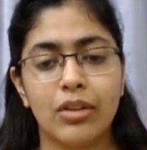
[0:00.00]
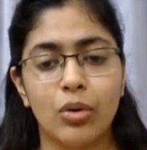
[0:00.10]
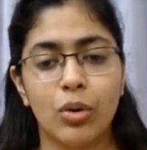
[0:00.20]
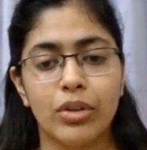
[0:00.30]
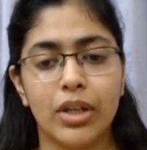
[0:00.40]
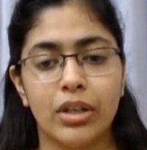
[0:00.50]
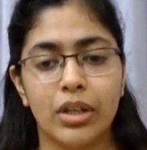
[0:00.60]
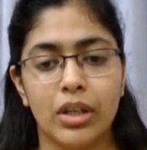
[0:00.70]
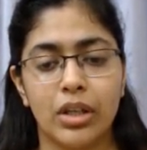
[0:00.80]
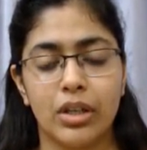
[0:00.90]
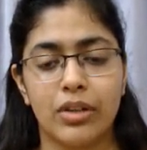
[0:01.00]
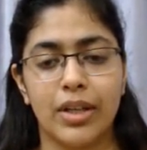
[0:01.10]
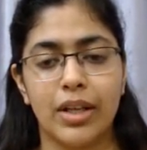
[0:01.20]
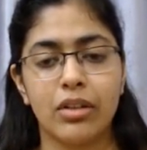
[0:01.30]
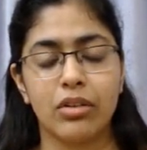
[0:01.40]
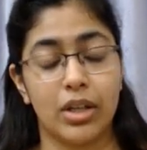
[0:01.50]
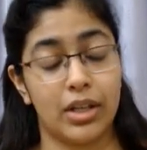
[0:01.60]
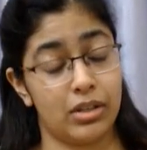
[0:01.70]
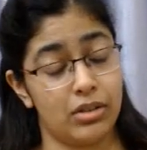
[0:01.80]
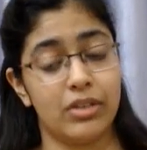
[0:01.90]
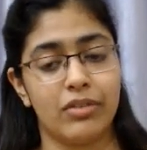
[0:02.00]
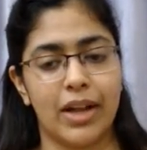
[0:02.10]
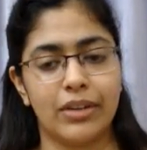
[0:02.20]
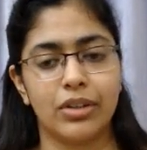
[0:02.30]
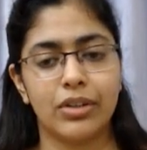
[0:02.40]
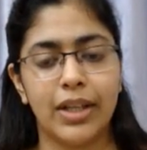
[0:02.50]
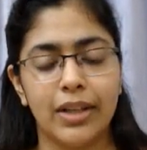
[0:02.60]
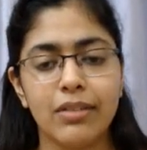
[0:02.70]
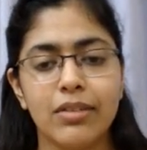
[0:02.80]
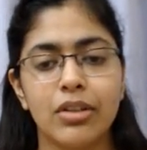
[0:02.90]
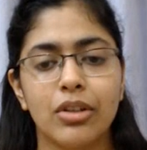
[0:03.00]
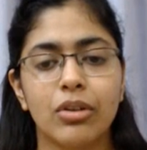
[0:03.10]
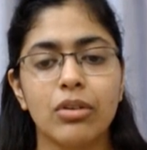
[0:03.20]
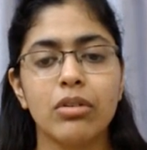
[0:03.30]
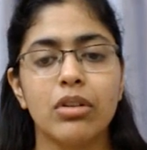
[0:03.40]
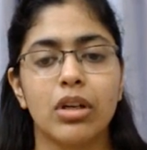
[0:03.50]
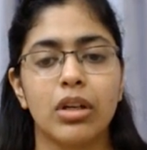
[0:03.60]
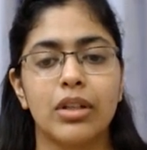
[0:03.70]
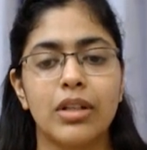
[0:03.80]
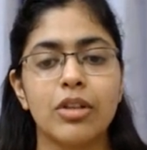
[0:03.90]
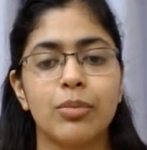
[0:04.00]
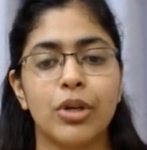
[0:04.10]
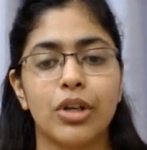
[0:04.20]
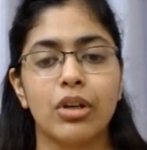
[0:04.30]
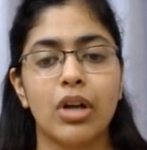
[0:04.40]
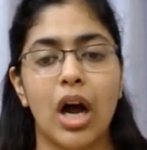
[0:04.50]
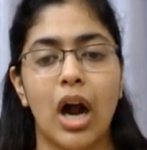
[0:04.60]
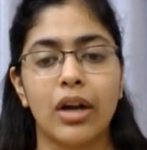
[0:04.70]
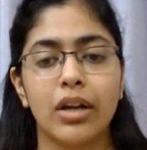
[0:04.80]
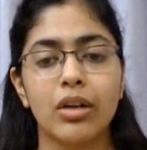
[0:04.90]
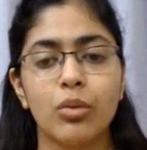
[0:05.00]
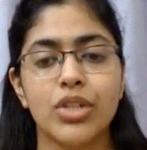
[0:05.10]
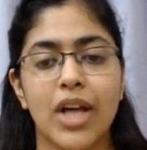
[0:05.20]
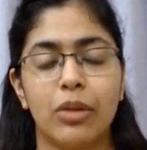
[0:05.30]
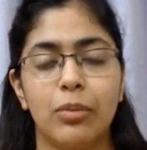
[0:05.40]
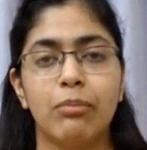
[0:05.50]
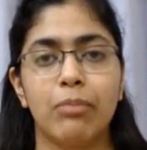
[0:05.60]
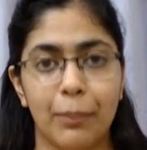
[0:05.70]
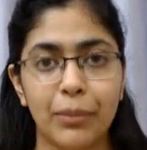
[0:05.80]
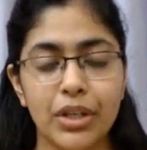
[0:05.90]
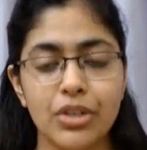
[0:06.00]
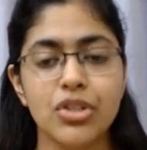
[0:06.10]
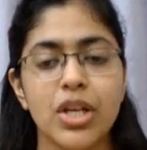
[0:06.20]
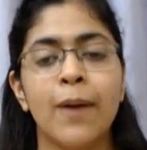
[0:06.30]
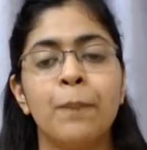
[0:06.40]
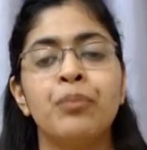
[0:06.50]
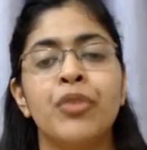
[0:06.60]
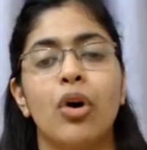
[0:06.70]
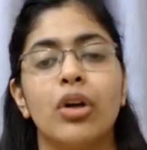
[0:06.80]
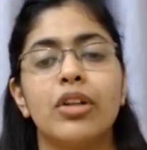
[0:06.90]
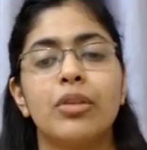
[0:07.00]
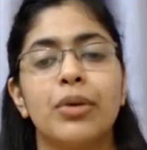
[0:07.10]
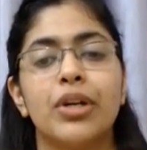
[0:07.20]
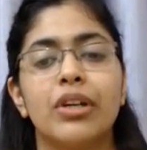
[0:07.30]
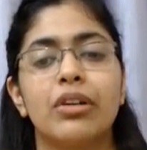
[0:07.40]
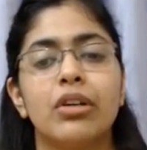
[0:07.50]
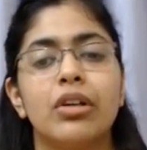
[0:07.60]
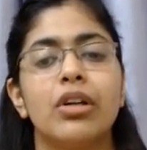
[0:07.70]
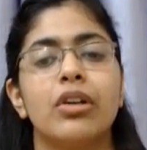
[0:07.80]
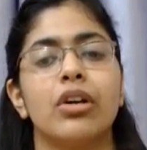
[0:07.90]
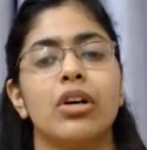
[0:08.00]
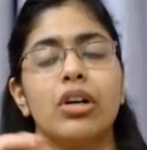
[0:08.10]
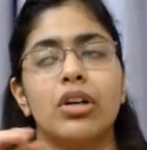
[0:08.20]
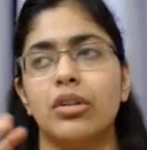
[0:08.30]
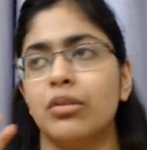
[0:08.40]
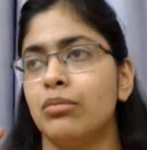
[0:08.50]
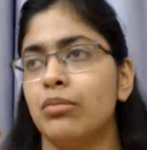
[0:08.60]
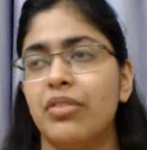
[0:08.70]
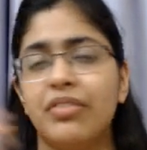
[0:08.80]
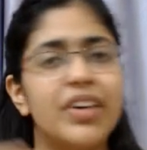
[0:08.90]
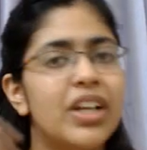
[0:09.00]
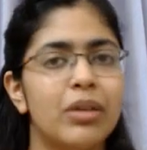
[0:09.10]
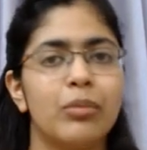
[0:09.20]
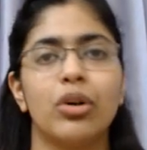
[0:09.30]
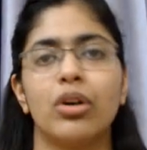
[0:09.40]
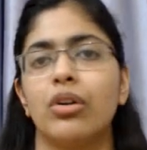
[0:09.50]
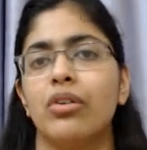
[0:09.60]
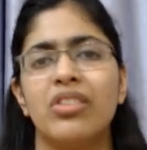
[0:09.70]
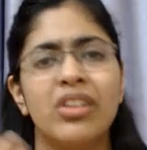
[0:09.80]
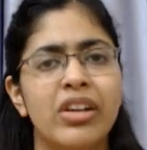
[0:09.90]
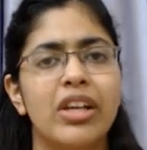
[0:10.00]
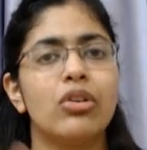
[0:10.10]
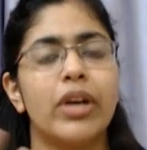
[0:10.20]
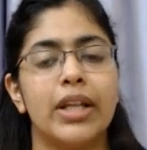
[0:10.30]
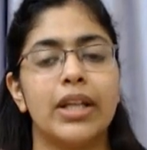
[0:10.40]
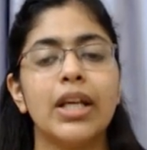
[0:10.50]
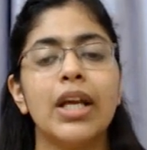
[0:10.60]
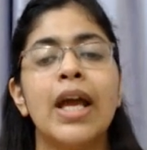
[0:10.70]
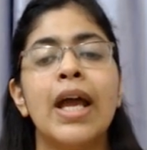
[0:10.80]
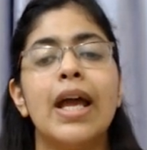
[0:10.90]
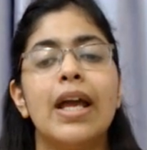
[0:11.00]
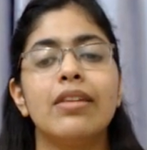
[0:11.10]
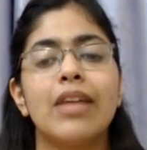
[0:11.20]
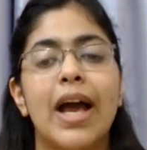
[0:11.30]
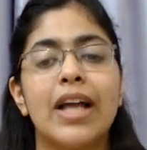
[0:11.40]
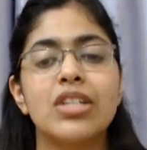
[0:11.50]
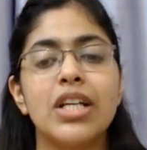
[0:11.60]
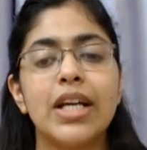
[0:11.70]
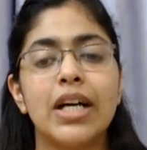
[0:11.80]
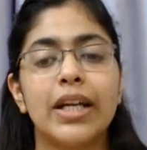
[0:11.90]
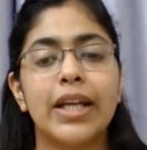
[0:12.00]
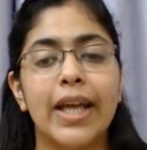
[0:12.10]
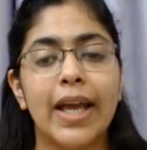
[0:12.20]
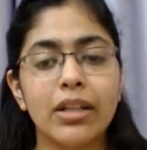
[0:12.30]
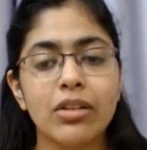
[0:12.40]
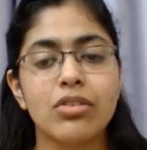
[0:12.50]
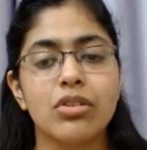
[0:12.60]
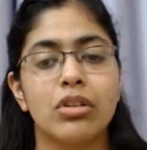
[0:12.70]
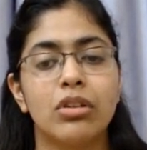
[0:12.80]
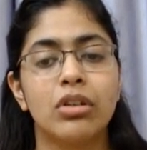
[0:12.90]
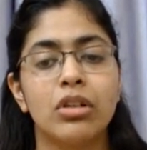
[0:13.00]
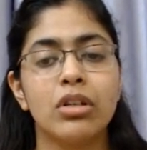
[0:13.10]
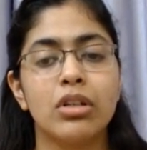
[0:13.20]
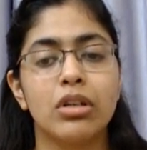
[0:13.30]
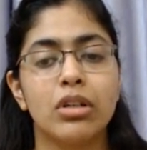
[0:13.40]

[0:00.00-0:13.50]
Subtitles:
goes and says in rather things that this particular article which has been published, or this particular film or series or anything, is actually against the